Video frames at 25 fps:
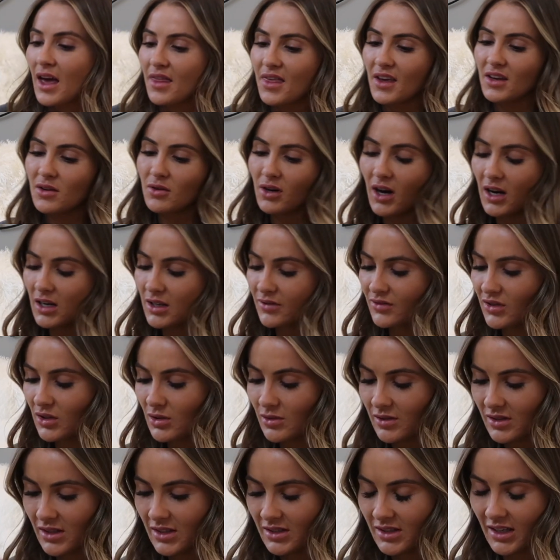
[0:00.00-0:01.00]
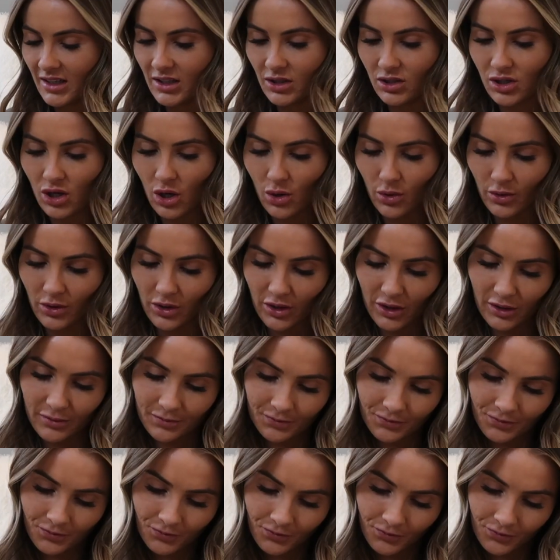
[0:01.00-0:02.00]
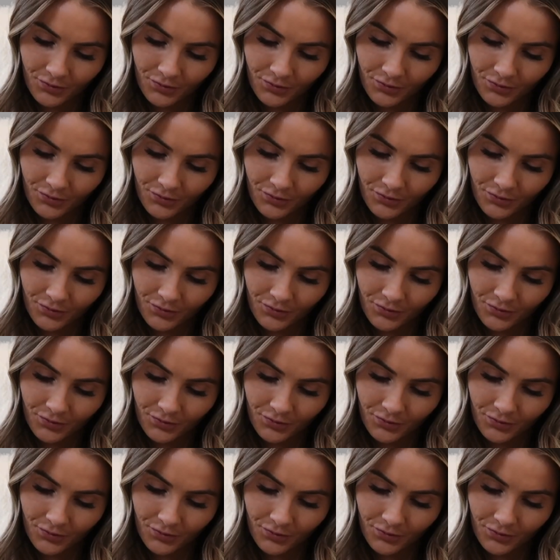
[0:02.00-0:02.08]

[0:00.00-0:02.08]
I think you kind of use it as like a toner.